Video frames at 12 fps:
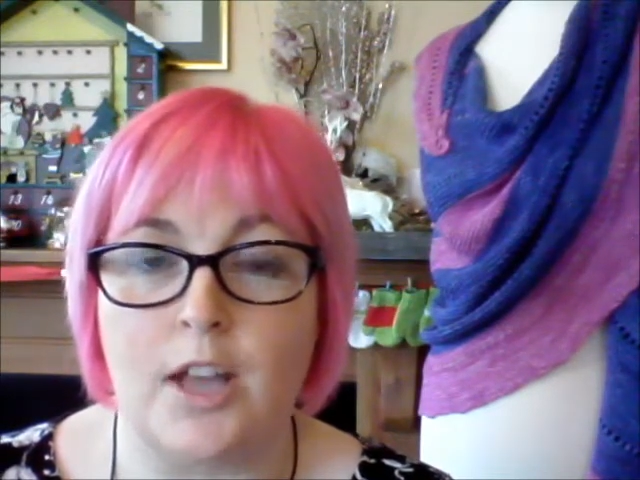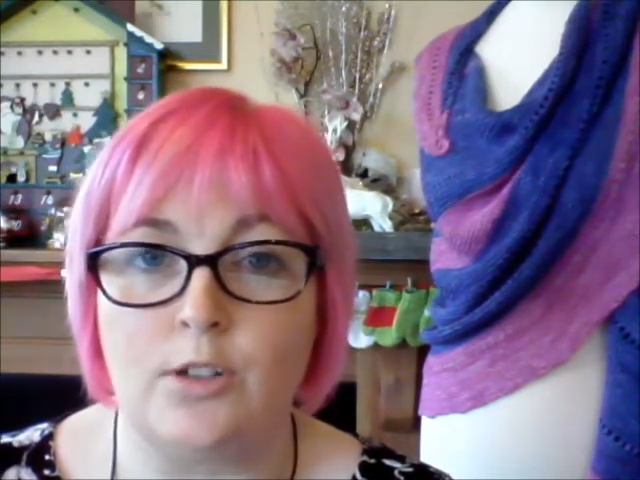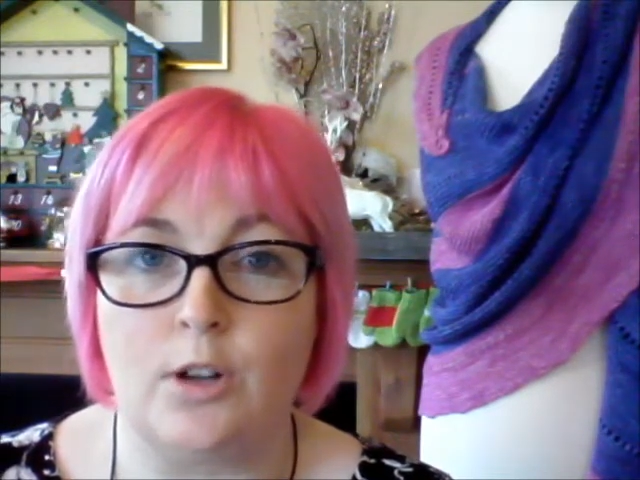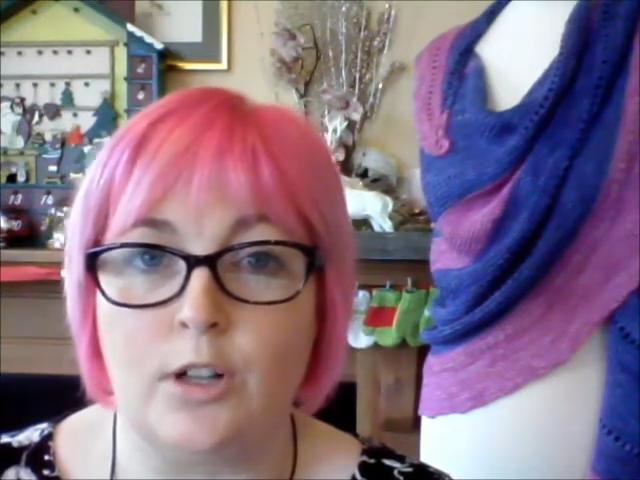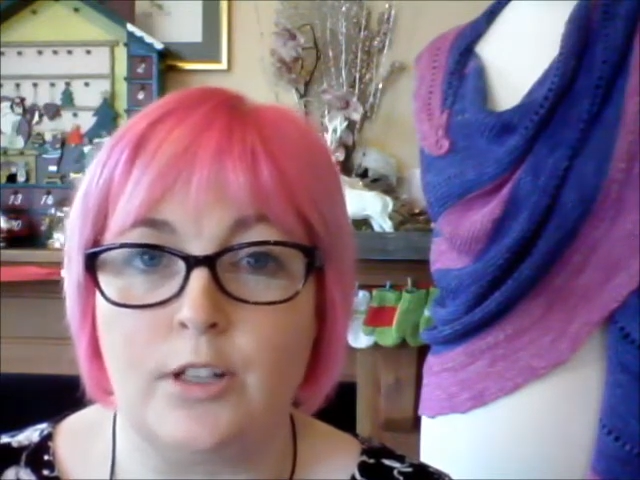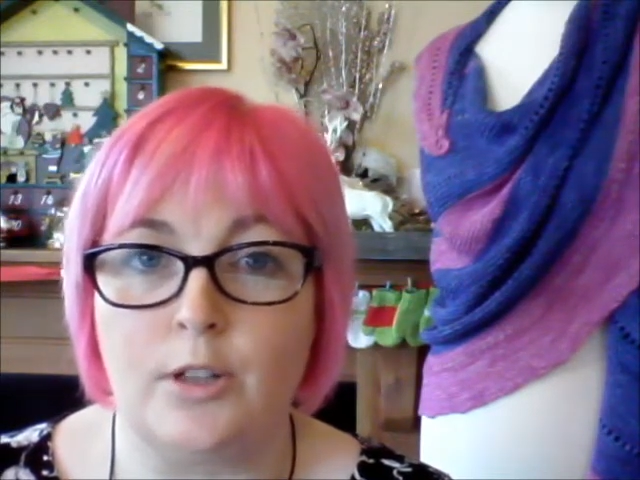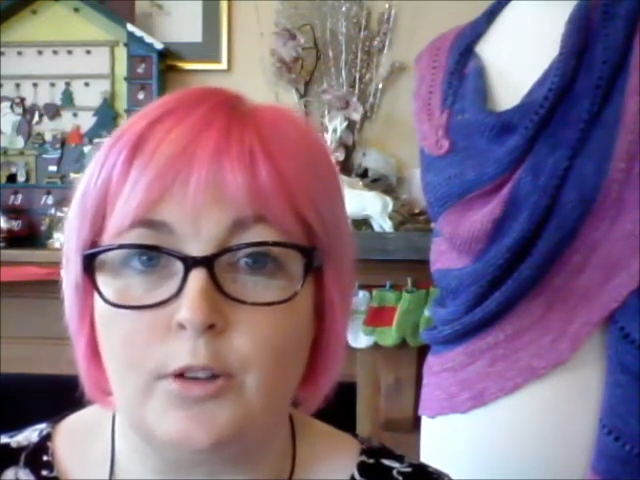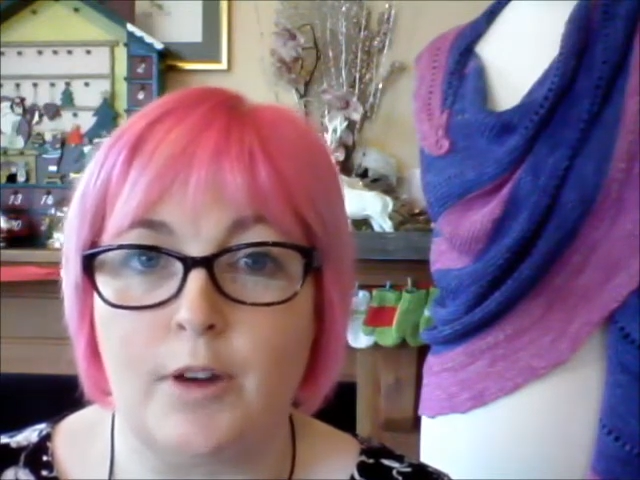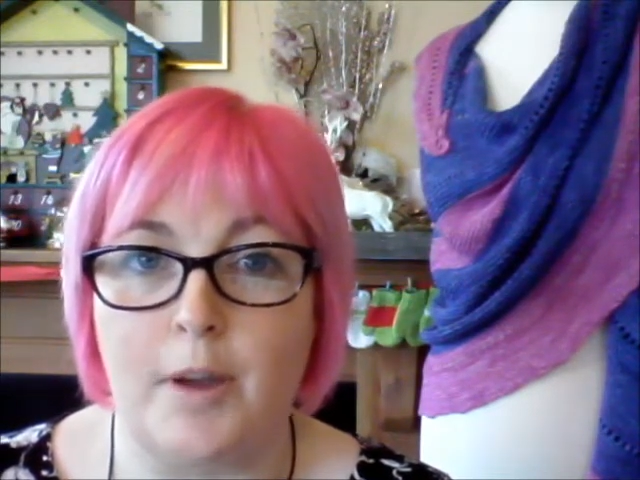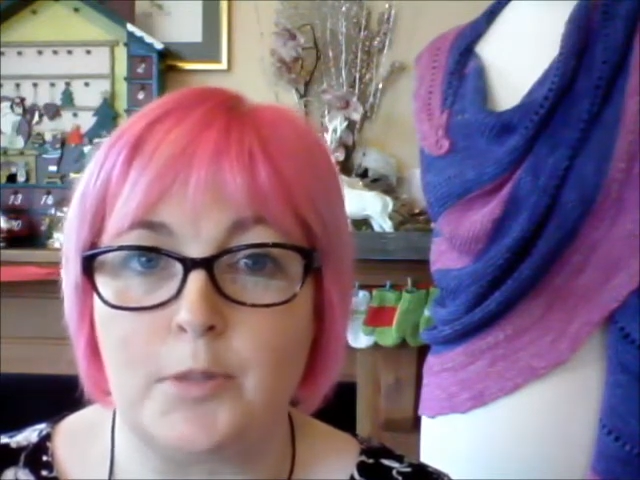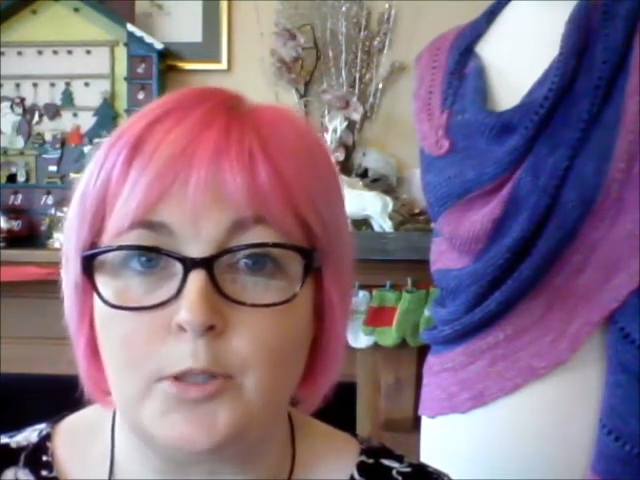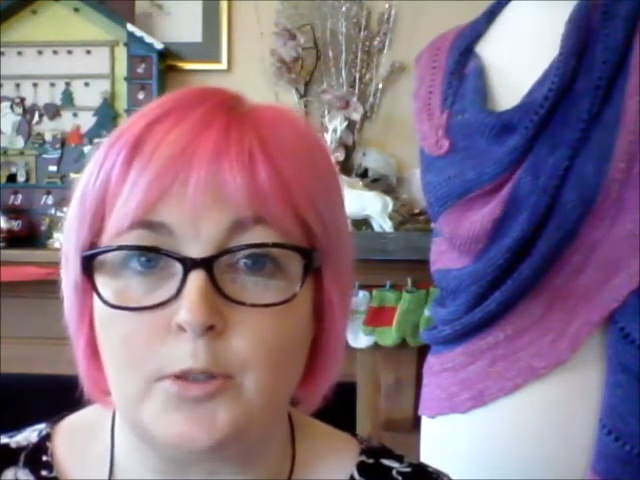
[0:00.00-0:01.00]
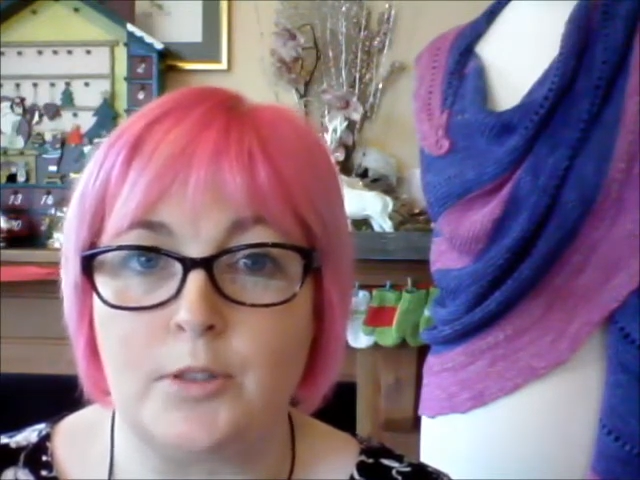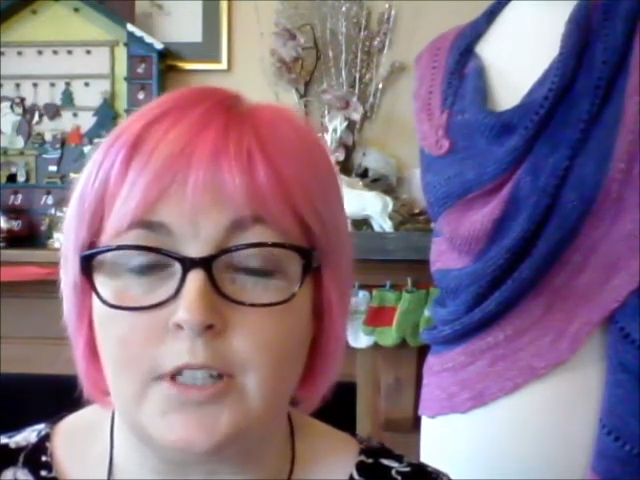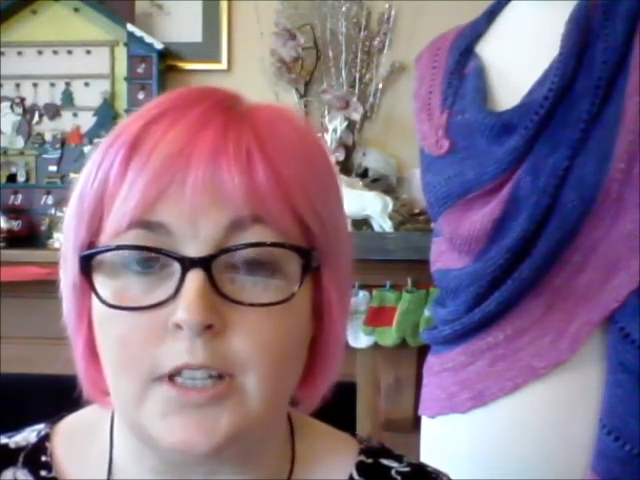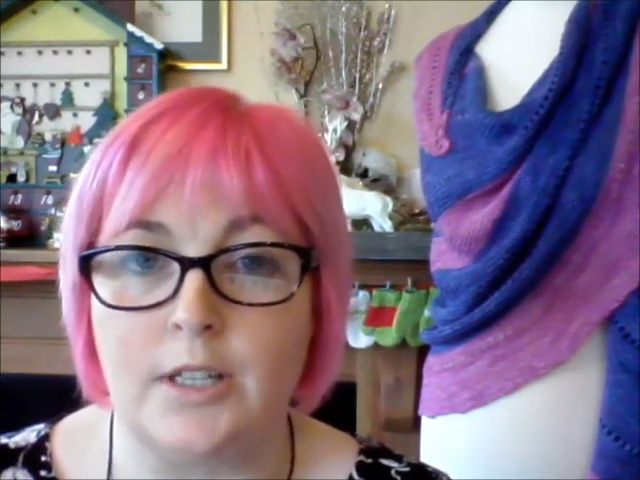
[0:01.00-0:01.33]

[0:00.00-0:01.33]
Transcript: and all the other episodes